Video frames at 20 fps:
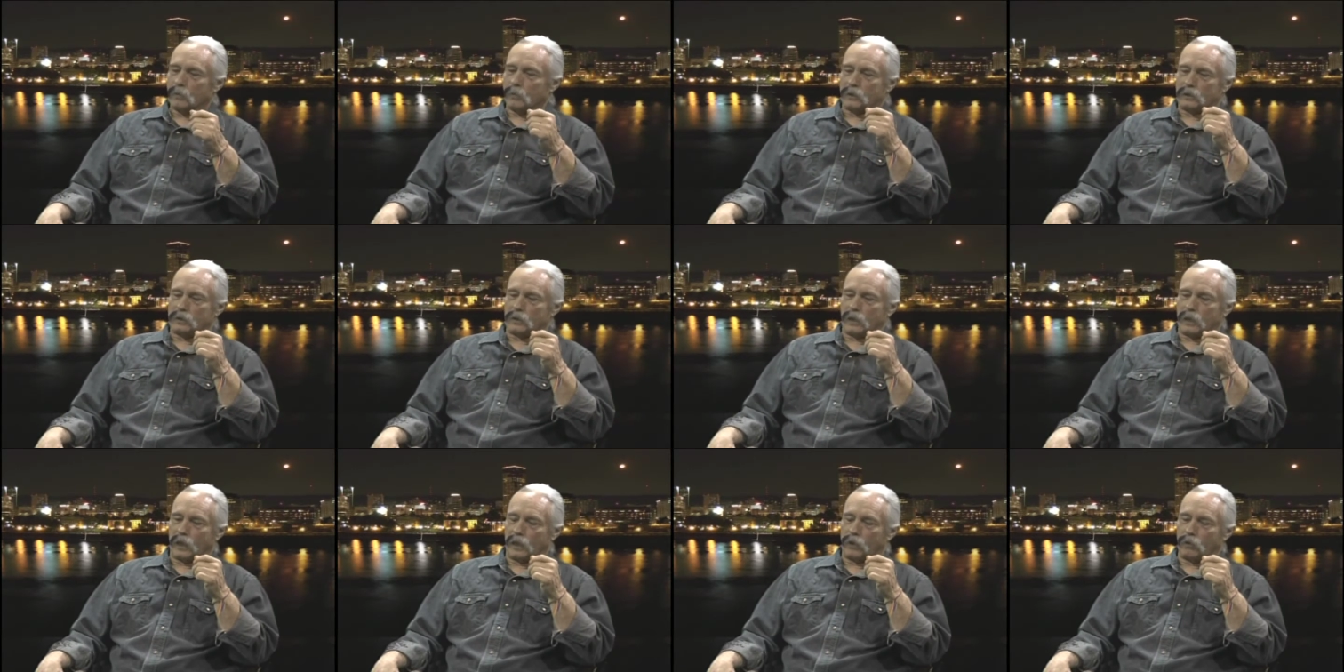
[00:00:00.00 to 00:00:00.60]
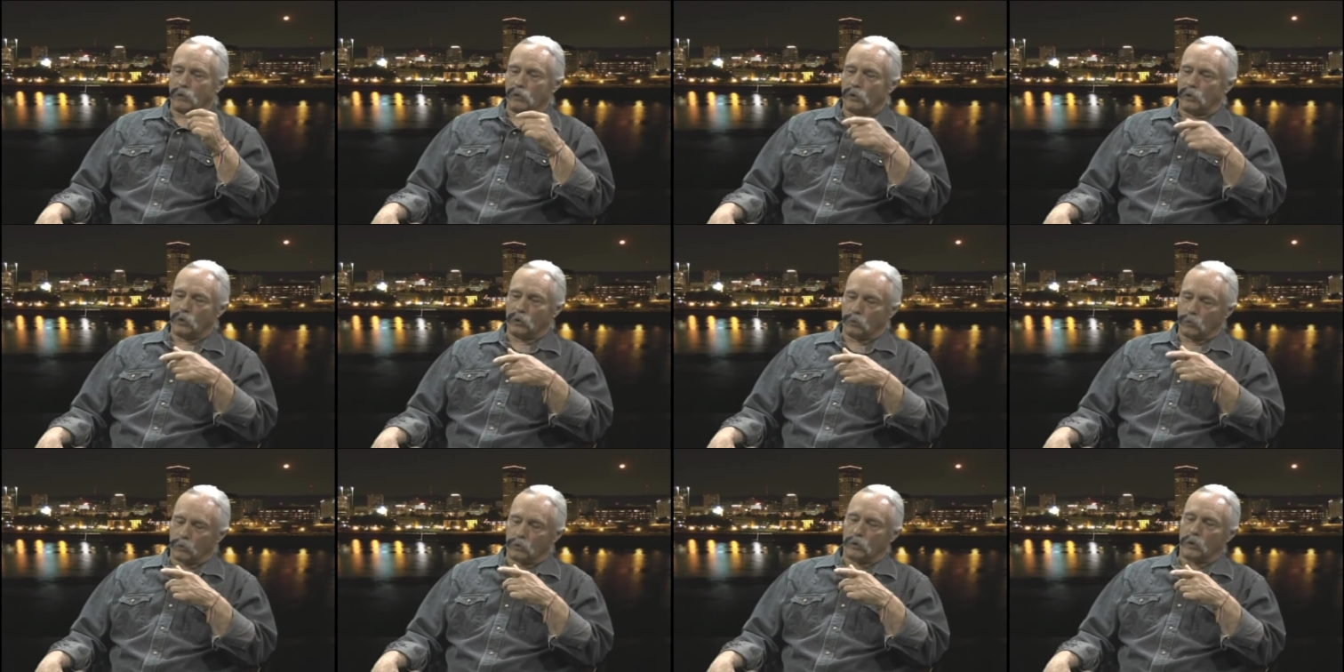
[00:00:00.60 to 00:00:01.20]
But uh, I know that
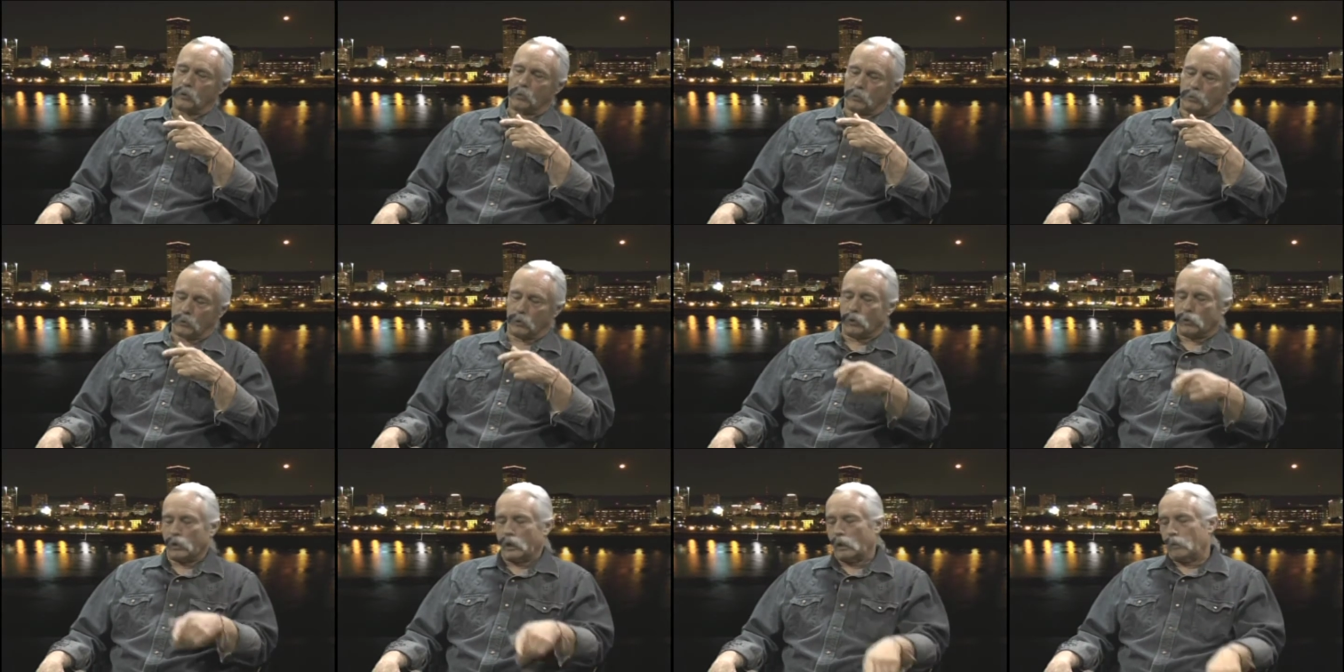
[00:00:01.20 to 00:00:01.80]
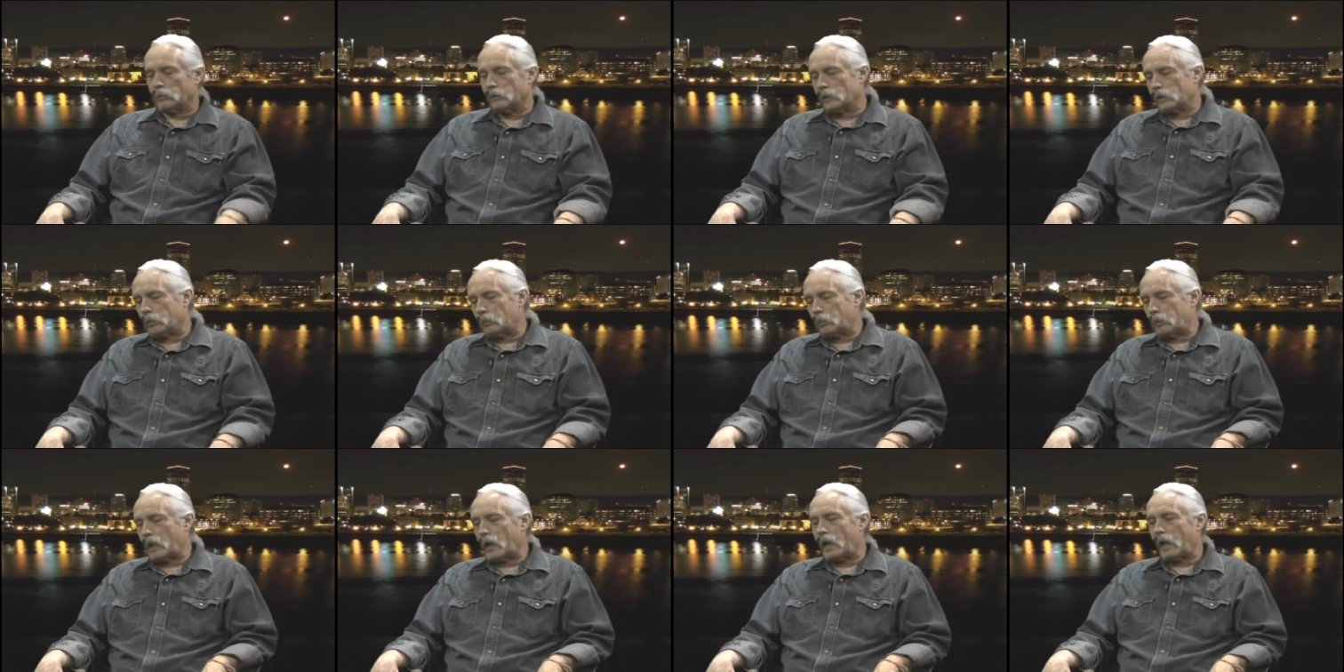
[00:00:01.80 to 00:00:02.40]
you were on the programs in
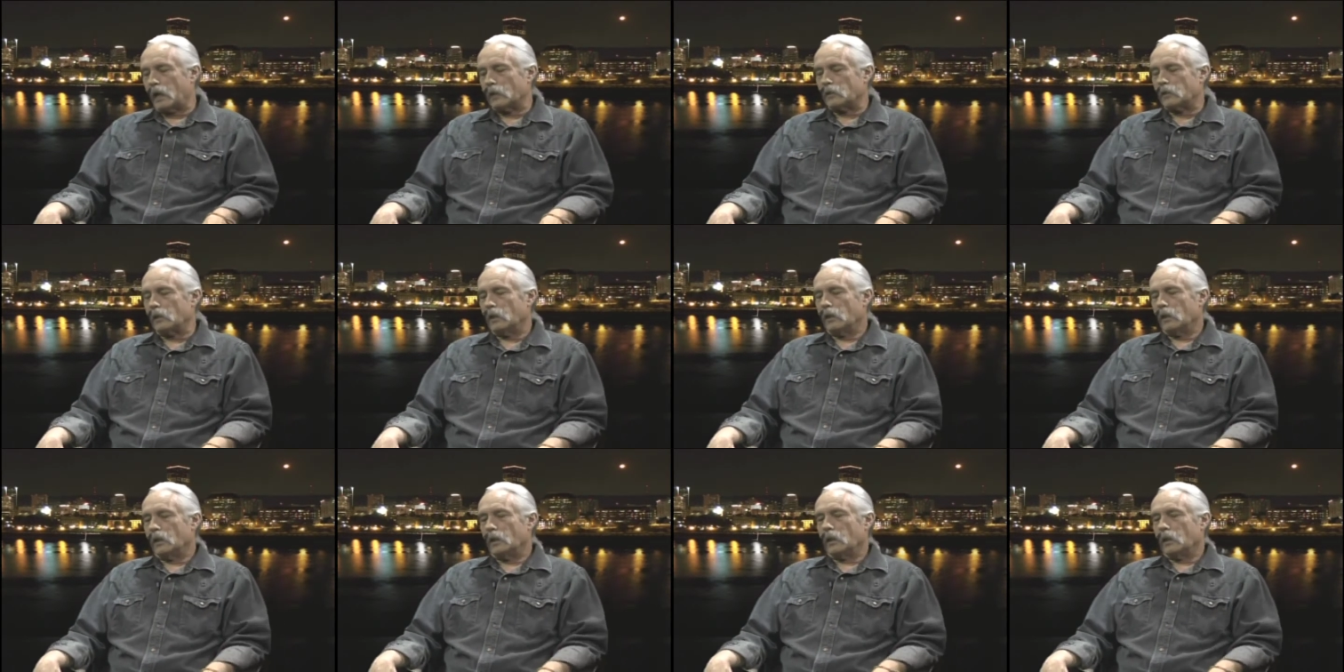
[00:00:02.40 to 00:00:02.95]
the past,